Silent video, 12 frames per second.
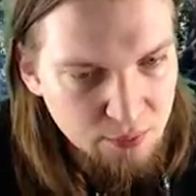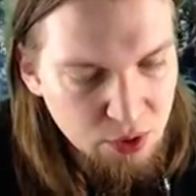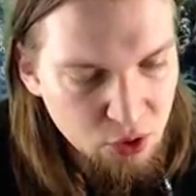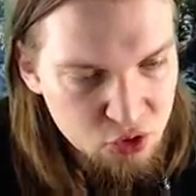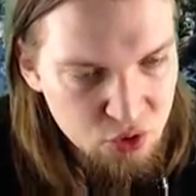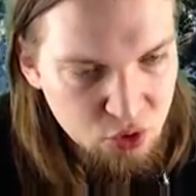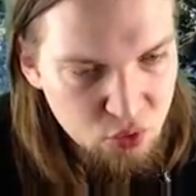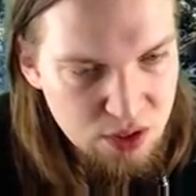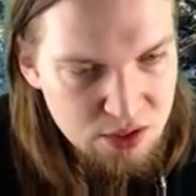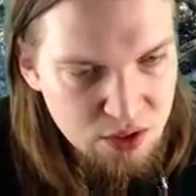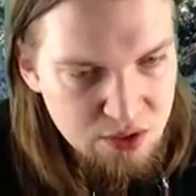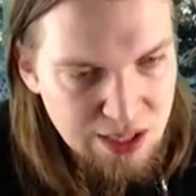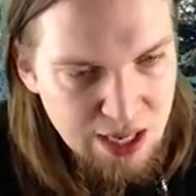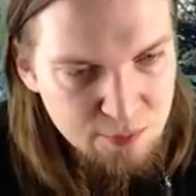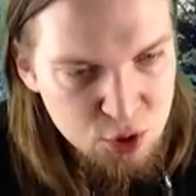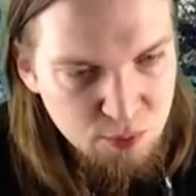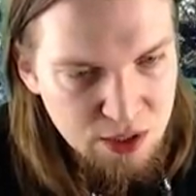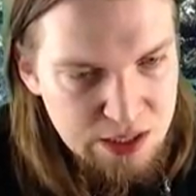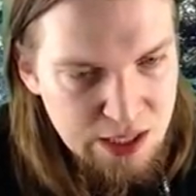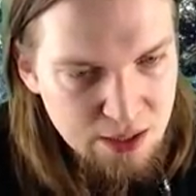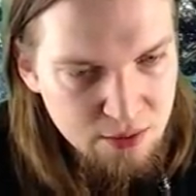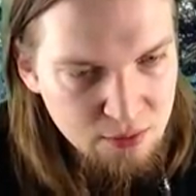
also increases her damage by ten.